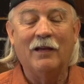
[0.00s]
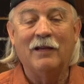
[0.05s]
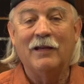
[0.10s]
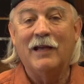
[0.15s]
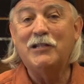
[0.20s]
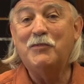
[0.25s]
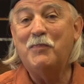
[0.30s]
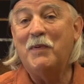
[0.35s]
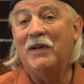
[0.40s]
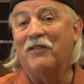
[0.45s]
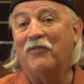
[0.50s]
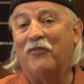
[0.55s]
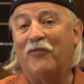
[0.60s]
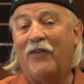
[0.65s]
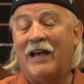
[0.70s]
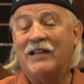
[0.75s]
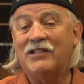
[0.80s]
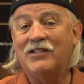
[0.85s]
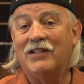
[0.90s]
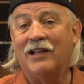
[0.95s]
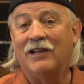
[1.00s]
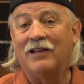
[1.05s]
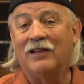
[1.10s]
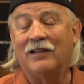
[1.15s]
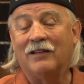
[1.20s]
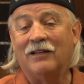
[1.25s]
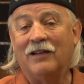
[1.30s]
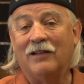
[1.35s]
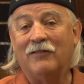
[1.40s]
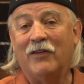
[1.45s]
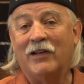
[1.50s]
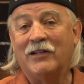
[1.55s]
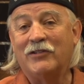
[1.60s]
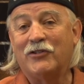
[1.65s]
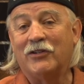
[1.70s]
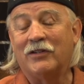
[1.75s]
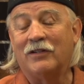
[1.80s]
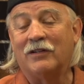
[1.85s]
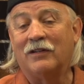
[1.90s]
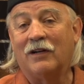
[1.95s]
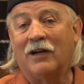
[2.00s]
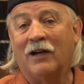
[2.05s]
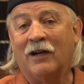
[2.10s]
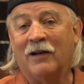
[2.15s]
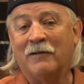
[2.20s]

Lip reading: It's been a fascinating adventure.